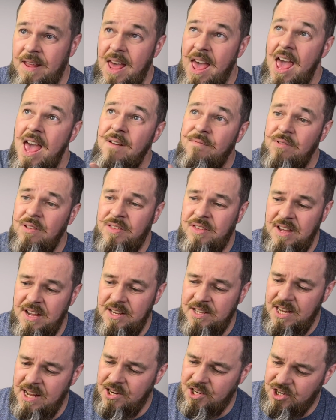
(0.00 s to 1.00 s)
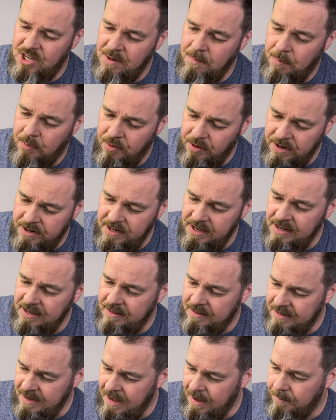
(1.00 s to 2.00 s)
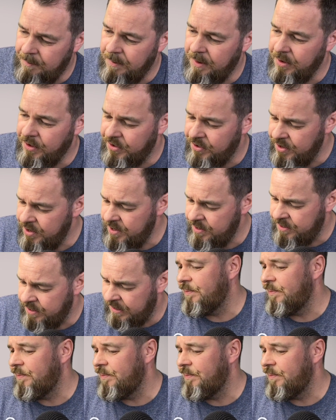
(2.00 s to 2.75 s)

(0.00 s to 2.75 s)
everything's actually pretty damn good.